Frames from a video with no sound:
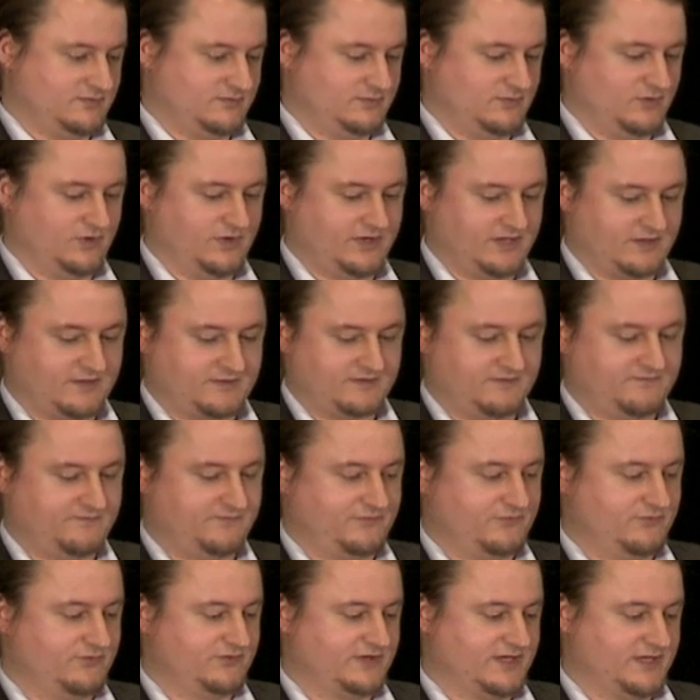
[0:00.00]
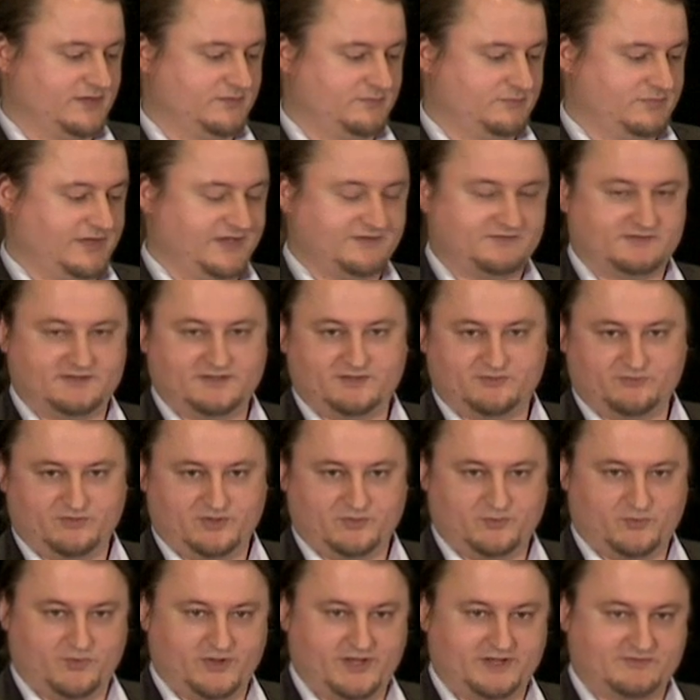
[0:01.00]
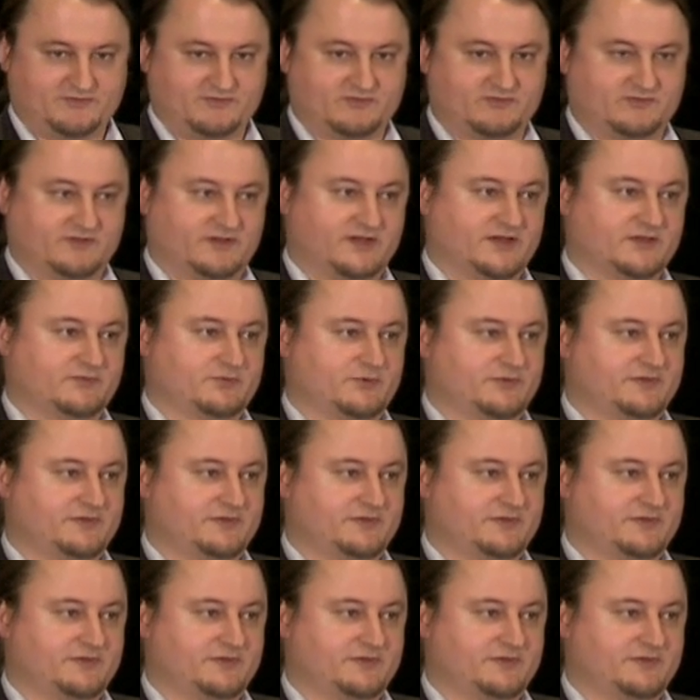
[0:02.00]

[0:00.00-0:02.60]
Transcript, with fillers: more healthy food and basically doing more exercise,